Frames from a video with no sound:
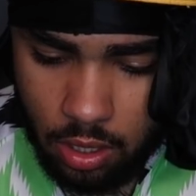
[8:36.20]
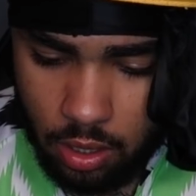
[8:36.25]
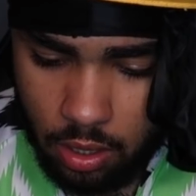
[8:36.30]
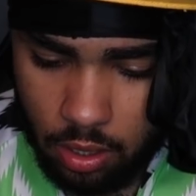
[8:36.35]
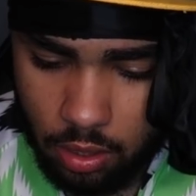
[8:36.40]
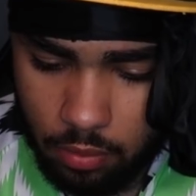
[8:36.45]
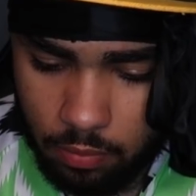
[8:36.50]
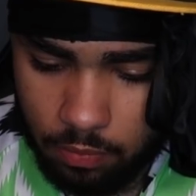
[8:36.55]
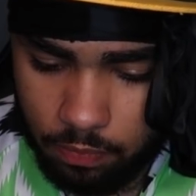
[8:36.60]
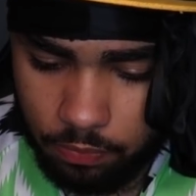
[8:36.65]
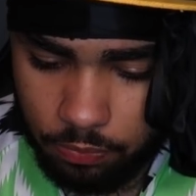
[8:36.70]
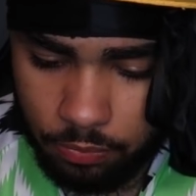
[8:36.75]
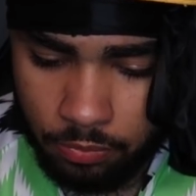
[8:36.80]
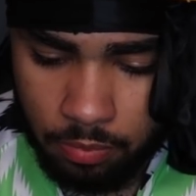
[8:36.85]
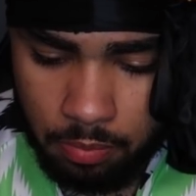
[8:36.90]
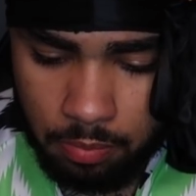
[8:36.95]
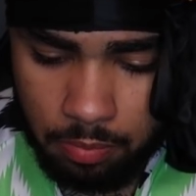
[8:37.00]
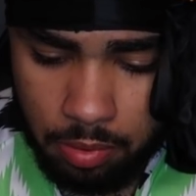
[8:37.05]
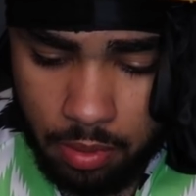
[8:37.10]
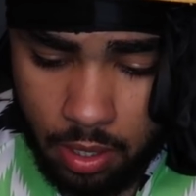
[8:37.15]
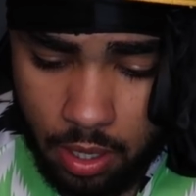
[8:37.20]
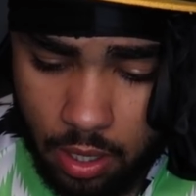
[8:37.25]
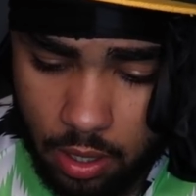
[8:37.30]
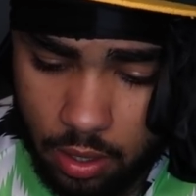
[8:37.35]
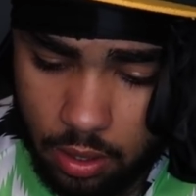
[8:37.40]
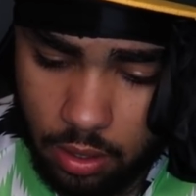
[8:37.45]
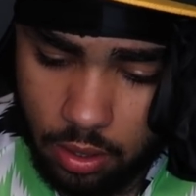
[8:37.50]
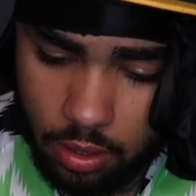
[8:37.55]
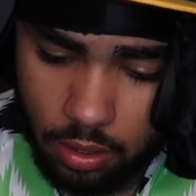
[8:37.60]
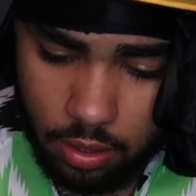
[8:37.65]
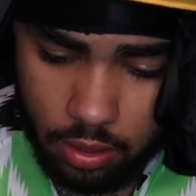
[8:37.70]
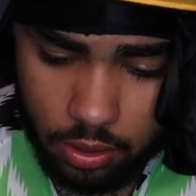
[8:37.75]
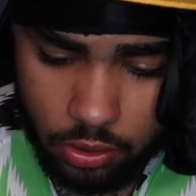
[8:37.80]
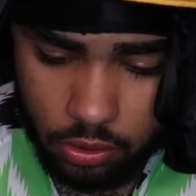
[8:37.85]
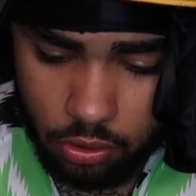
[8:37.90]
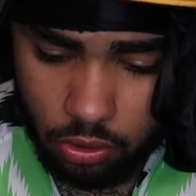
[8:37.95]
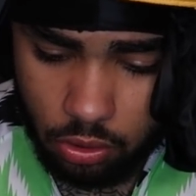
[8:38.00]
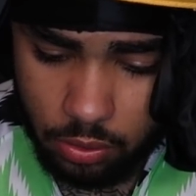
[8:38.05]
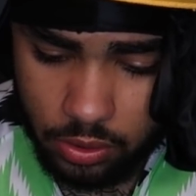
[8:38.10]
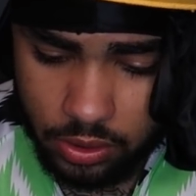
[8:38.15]
but
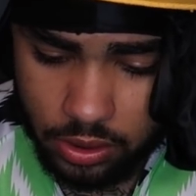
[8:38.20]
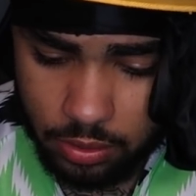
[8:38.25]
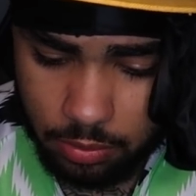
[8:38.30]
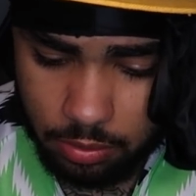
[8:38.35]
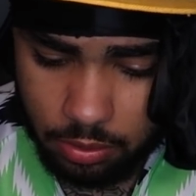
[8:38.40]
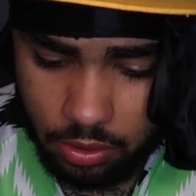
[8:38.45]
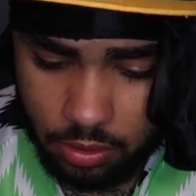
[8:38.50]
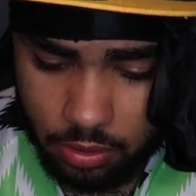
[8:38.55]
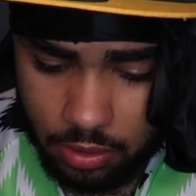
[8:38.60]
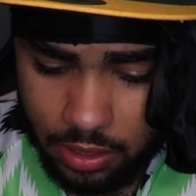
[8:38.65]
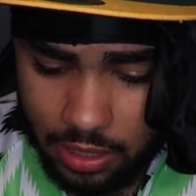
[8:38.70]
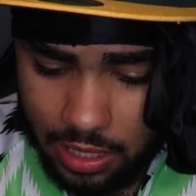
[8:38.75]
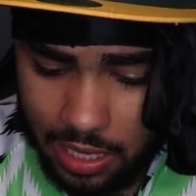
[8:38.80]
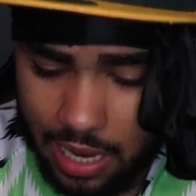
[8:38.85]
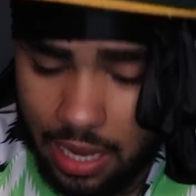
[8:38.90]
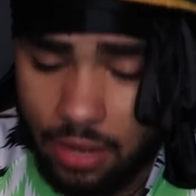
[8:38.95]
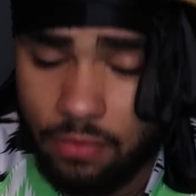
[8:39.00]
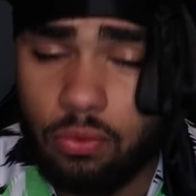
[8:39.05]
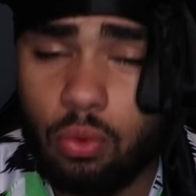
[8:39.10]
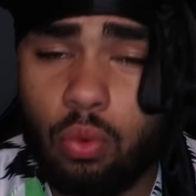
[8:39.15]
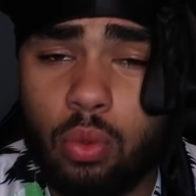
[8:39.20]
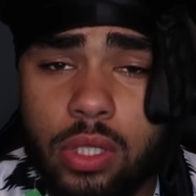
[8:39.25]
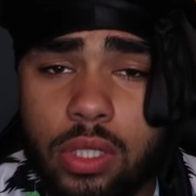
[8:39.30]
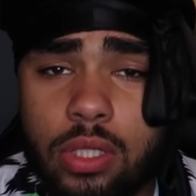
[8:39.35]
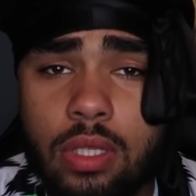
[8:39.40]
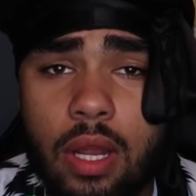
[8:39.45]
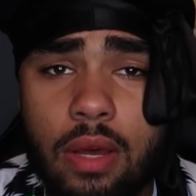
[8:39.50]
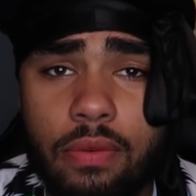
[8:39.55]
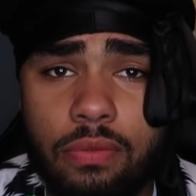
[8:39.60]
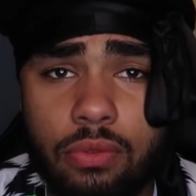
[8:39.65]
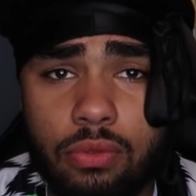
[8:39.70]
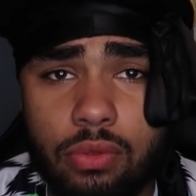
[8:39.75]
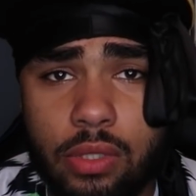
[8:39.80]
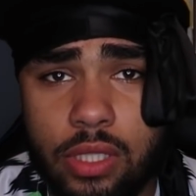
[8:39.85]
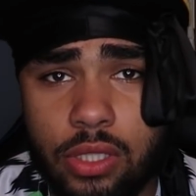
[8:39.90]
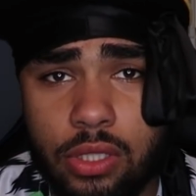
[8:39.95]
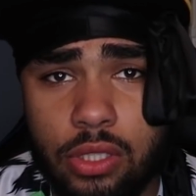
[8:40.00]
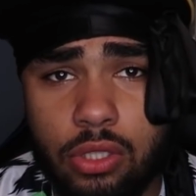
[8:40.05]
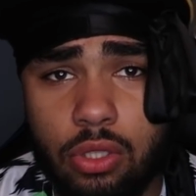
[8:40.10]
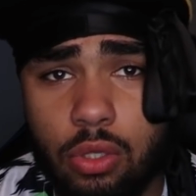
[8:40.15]
you know, it's a, I've always loved
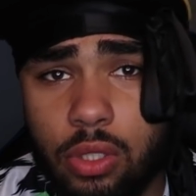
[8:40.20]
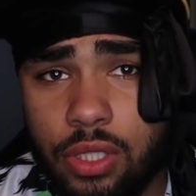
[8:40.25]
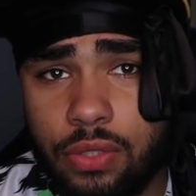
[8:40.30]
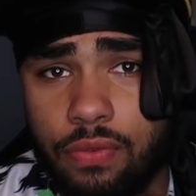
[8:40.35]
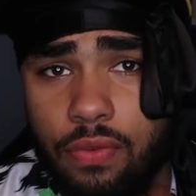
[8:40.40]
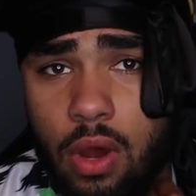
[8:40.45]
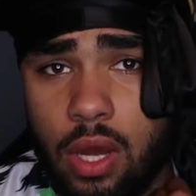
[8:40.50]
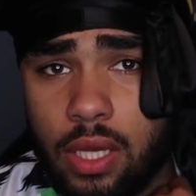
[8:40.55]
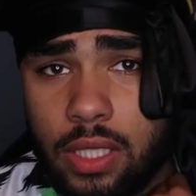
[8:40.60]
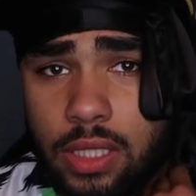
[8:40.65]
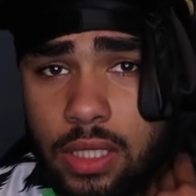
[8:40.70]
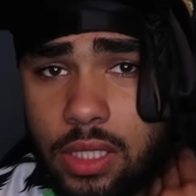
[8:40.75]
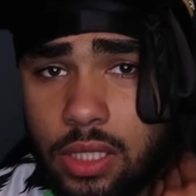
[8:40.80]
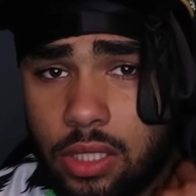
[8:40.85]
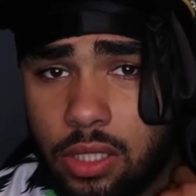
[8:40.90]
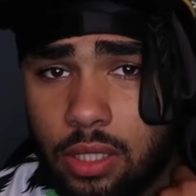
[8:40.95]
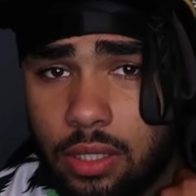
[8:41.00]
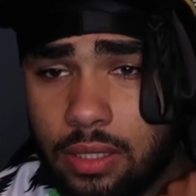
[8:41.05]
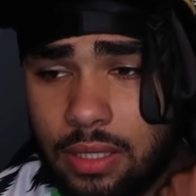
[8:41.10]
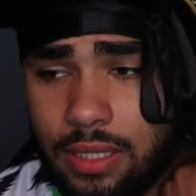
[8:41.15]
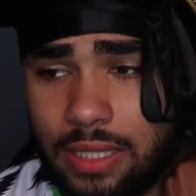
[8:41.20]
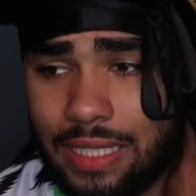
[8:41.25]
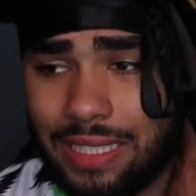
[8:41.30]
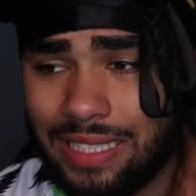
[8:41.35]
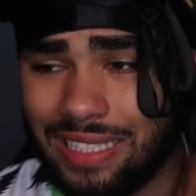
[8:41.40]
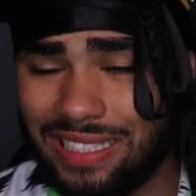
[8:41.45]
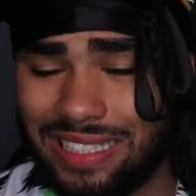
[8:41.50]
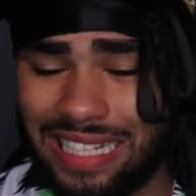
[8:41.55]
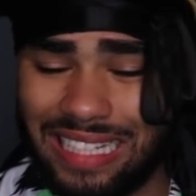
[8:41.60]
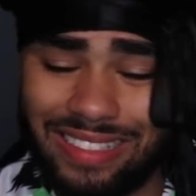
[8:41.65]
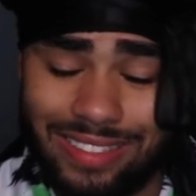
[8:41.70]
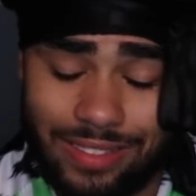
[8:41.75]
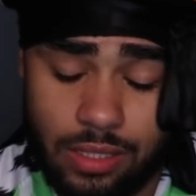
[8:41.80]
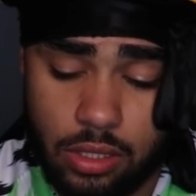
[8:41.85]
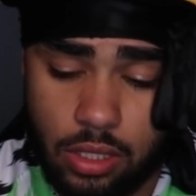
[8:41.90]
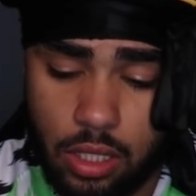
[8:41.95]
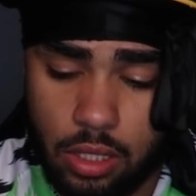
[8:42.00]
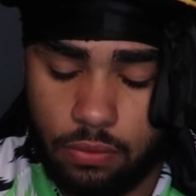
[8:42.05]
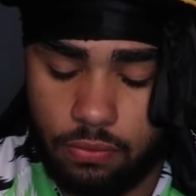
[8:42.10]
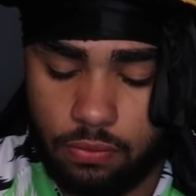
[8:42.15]
it, so it's far easier than said
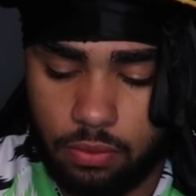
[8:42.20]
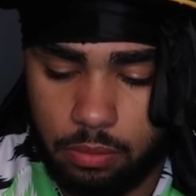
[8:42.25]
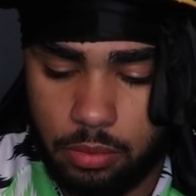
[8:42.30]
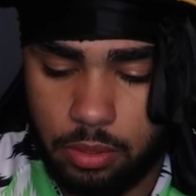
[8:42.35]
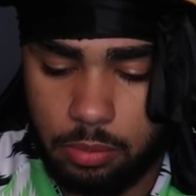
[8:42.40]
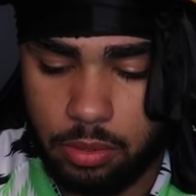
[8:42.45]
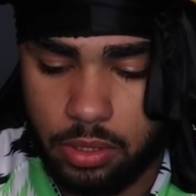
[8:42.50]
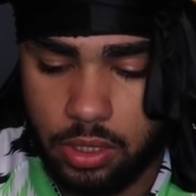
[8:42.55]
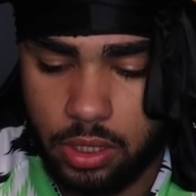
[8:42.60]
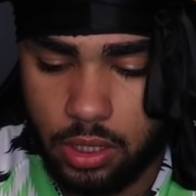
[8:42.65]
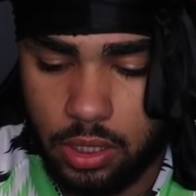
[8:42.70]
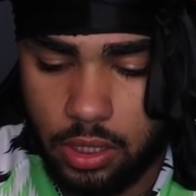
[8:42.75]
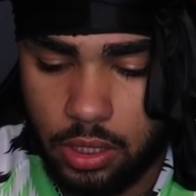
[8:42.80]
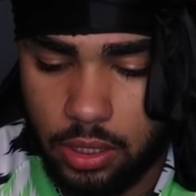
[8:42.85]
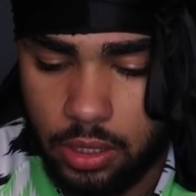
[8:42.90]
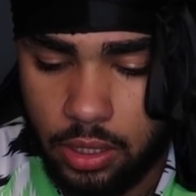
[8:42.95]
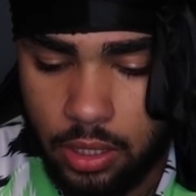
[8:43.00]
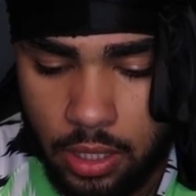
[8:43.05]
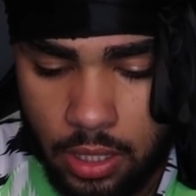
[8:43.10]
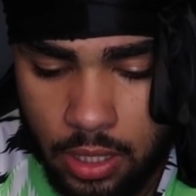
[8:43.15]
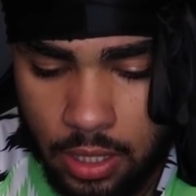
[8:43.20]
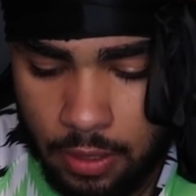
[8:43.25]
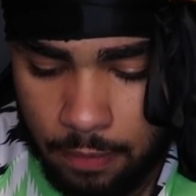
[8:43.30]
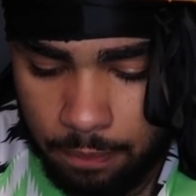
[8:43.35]
than done for me particularly.